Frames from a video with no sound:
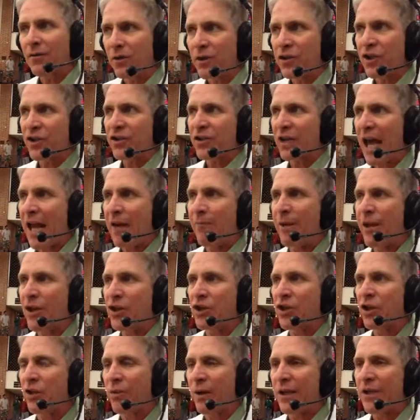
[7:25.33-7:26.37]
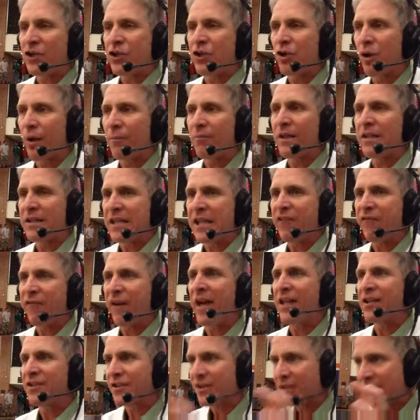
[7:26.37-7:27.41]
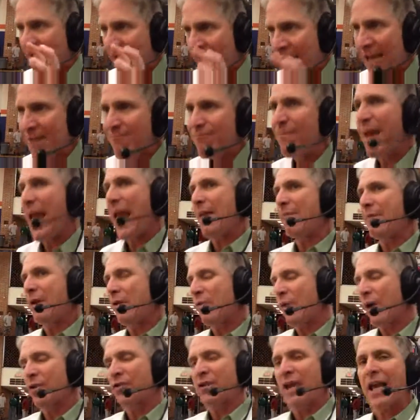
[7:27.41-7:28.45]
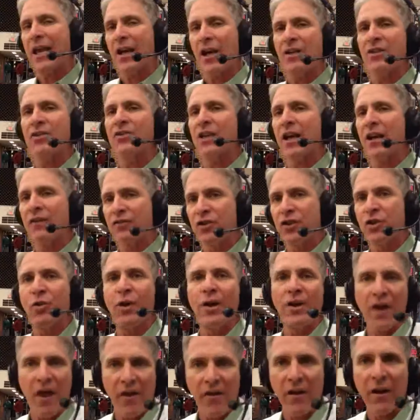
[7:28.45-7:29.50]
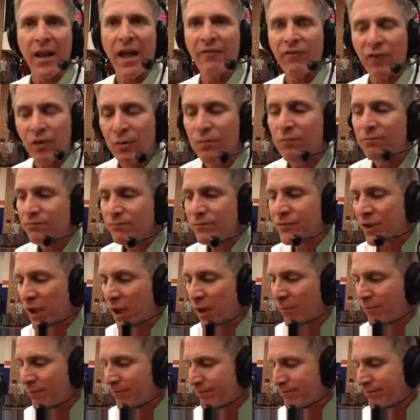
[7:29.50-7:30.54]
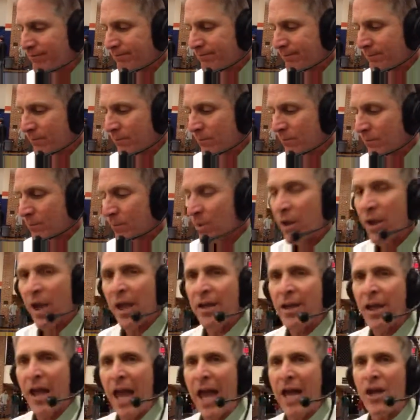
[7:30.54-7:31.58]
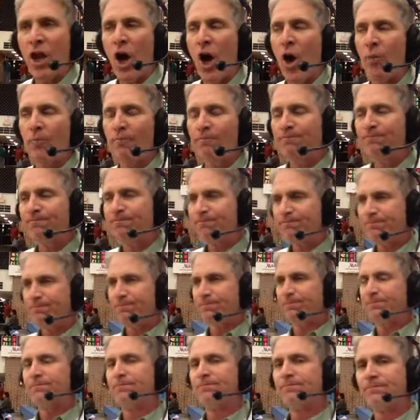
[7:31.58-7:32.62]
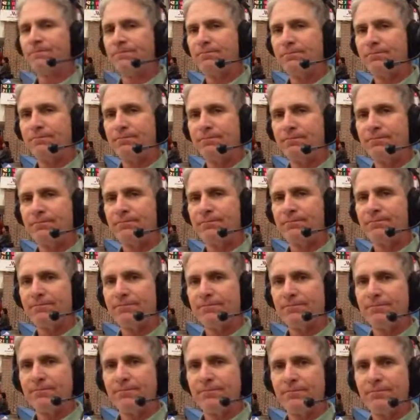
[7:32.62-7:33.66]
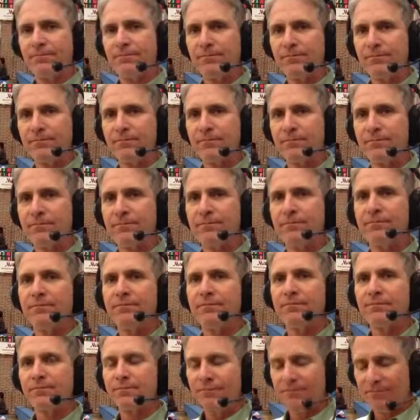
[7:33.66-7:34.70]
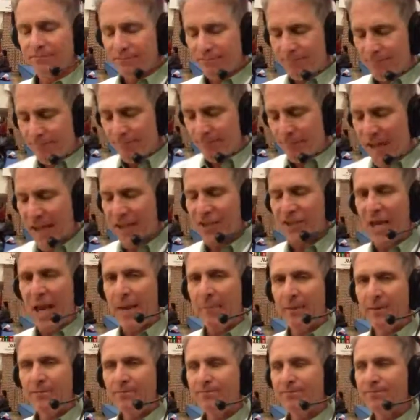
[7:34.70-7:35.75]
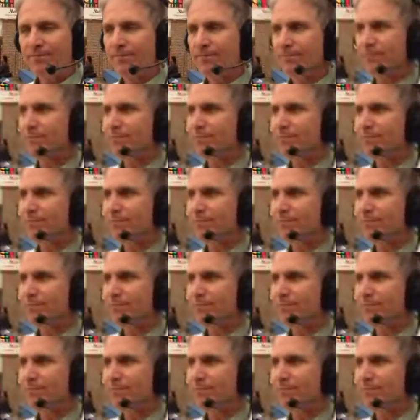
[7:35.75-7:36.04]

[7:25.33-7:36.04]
We just got to make sure we shore up the defense, and maybe we'll take ourselves to another level. So, okay. head, heading home. Yeah. Congratulations on the win. We'll talk to you on Thursday night. Thanks, Danny.